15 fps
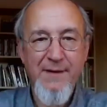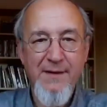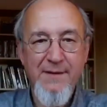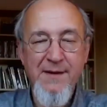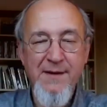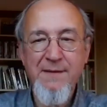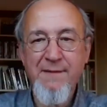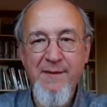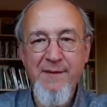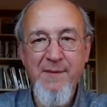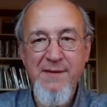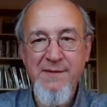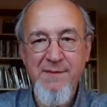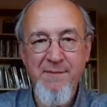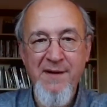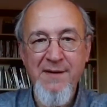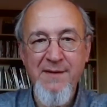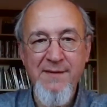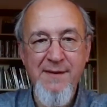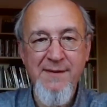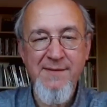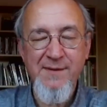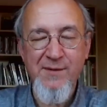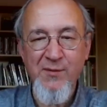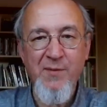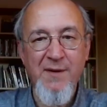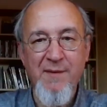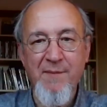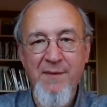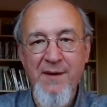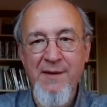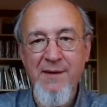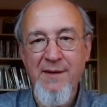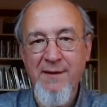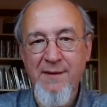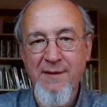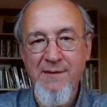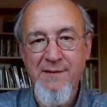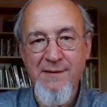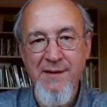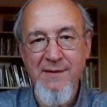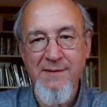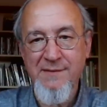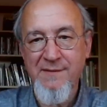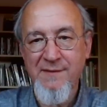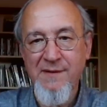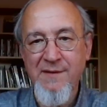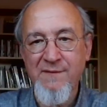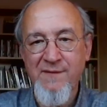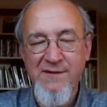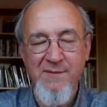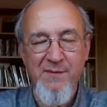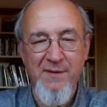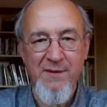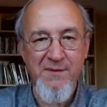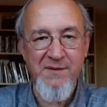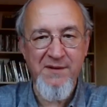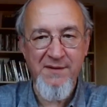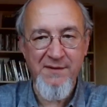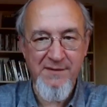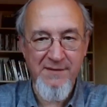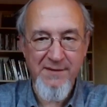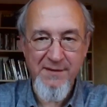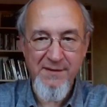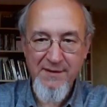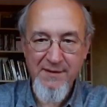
Thank you very much. Many thanks, Kübra. Many thanks, invisible audience.